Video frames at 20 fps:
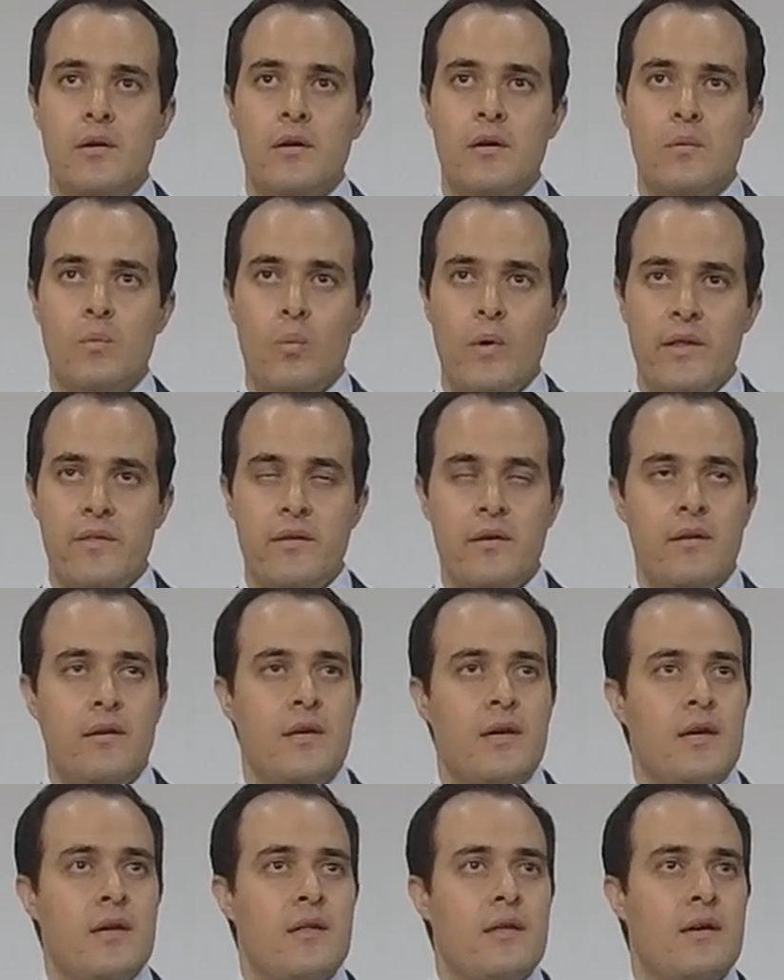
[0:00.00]
weather,
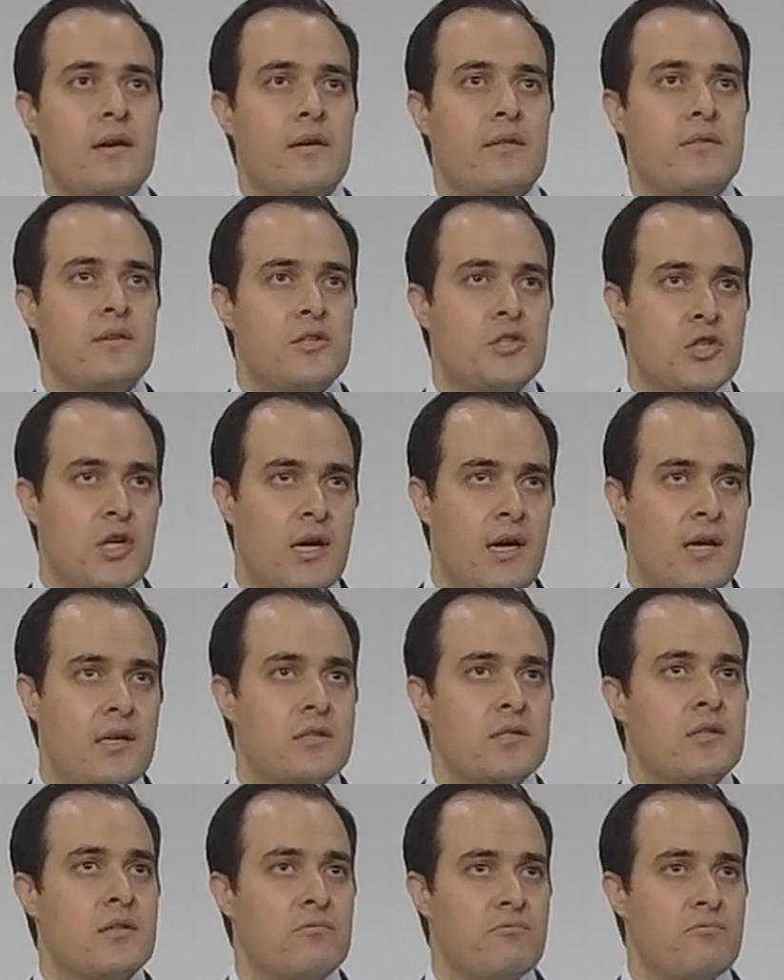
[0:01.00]
the chance and